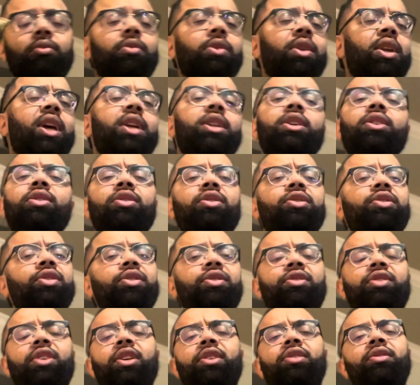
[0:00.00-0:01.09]
And this is just
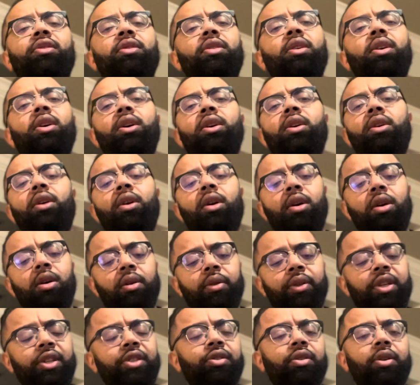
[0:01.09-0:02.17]
sexy.
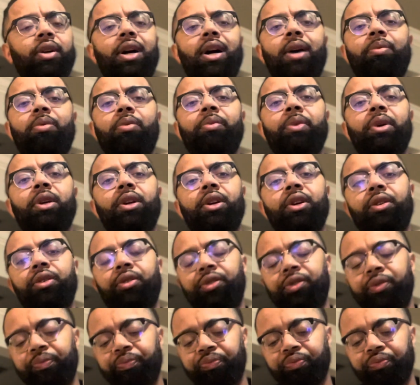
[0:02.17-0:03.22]
These are compliment getters.